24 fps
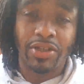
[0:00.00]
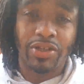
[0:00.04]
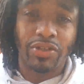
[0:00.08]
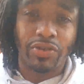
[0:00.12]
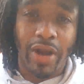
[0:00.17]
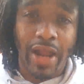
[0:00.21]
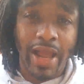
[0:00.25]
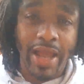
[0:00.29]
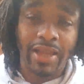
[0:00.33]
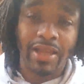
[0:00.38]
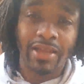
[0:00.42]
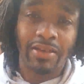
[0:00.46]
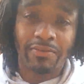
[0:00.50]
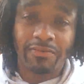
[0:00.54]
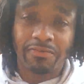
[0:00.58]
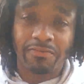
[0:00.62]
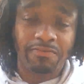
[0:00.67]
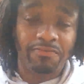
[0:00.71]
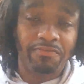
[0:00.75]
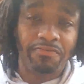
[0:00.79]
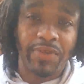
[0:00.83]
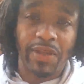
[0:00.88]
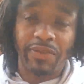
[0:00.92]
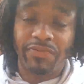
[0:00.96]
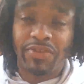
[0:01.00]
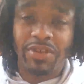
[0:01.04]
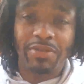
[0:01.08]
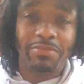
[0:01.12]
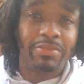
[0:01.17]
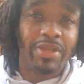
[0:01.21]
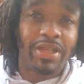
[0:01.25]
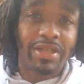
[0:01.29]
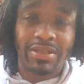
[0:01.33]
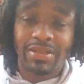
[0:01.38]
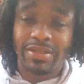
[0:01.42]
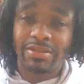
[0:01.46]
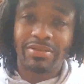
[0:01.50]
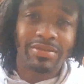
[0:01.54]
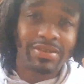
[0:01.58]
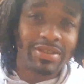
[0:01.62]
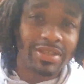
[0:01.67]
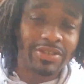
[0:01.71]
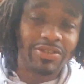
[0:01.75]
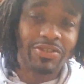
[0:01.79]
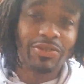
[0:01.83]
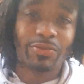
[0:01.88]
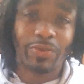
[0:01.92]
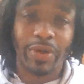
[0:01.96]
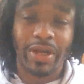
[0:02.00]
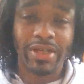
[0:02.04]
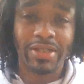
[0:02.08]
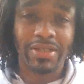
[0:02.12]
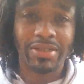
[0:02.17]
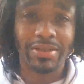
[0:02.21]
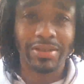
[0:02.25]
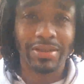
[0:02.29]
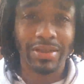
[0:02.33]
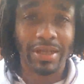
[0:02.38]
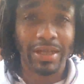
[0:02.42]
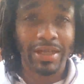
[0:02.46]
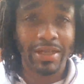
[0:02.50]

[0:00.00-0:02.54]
dragon fifth dimension situation,